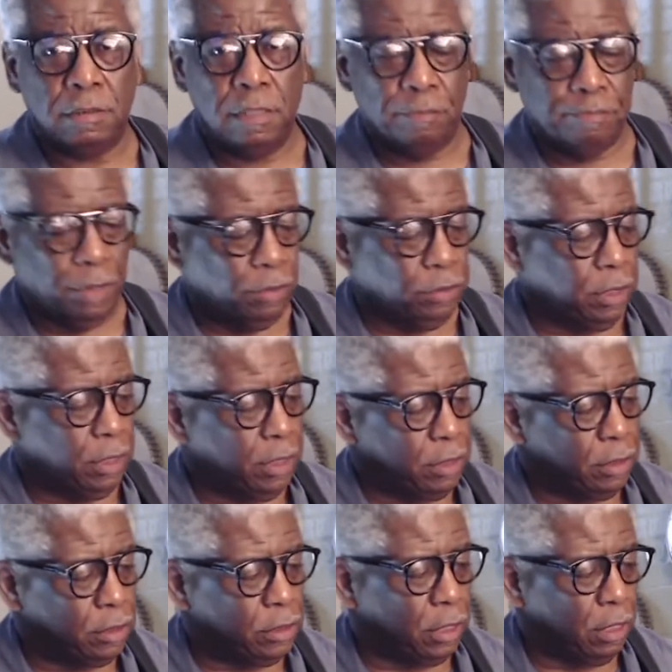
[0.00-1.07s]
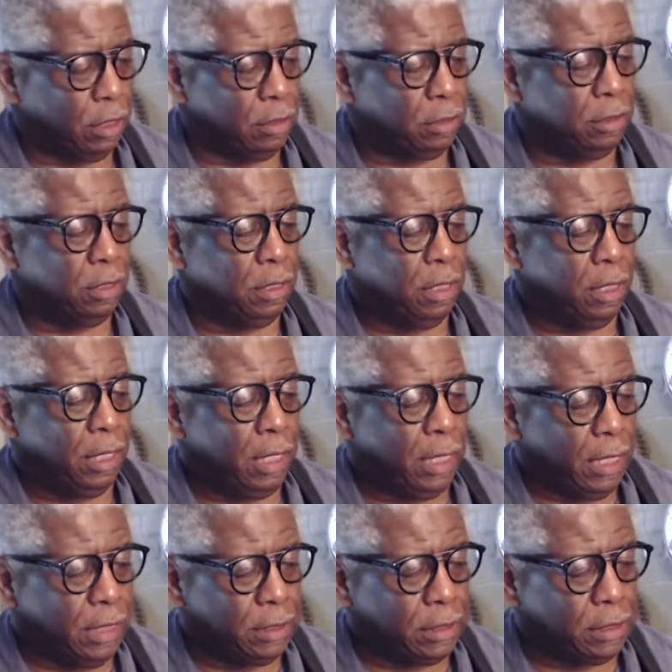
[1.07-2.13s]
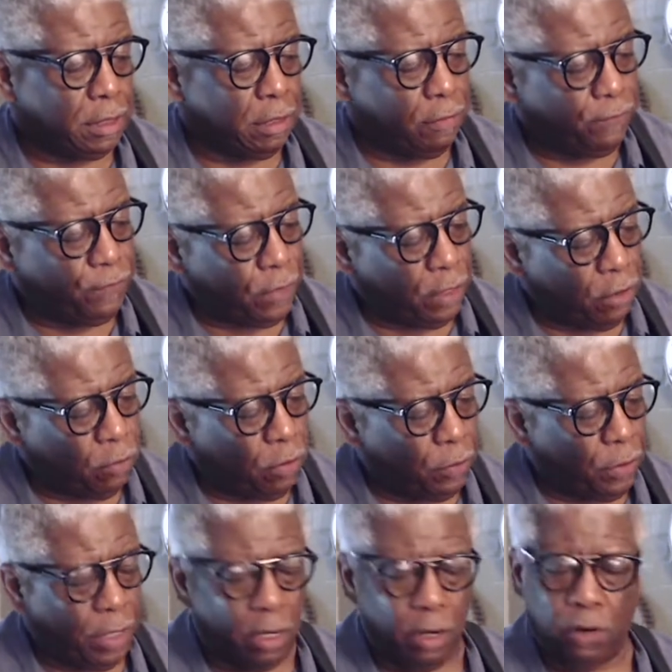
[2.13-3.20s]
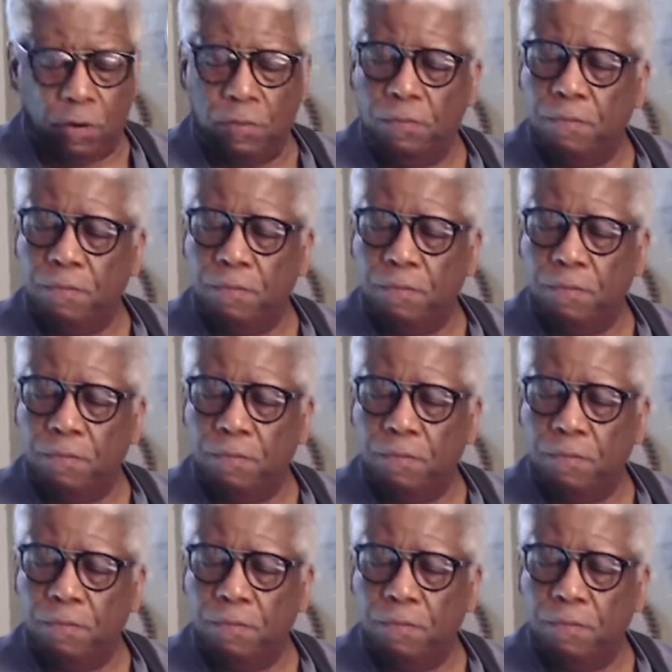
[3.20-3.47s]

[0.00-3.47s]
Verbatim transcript: component of the song is this little figure where we go.